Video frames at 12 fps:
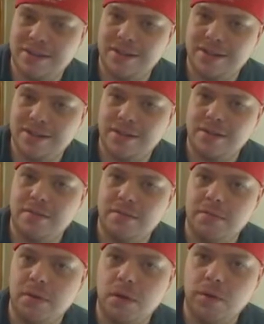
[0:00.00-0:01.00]
this.
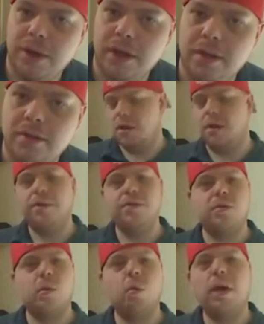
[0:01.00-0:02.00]
Okay?
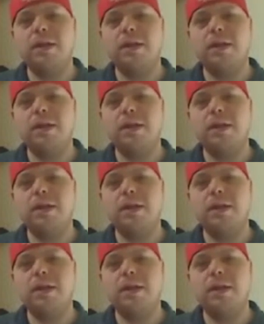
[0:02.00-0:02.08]
So